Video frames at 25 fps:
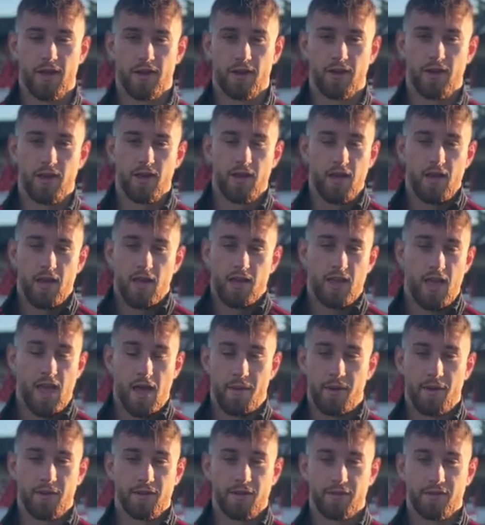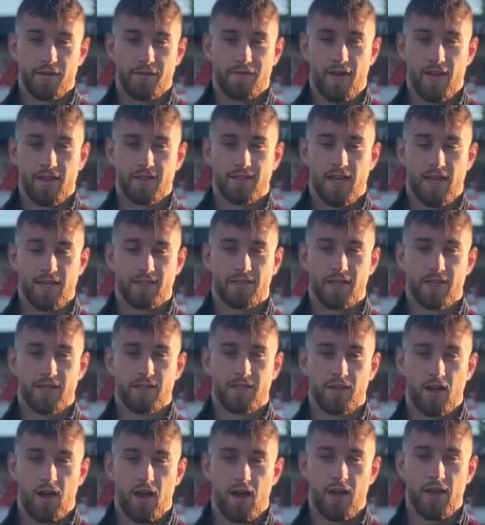And yeah, I mean, it was a fantastic
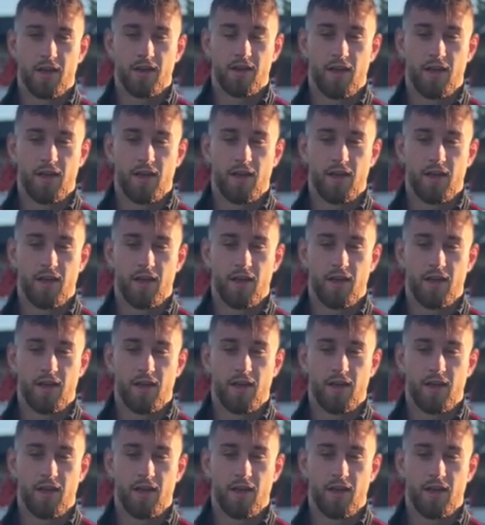start,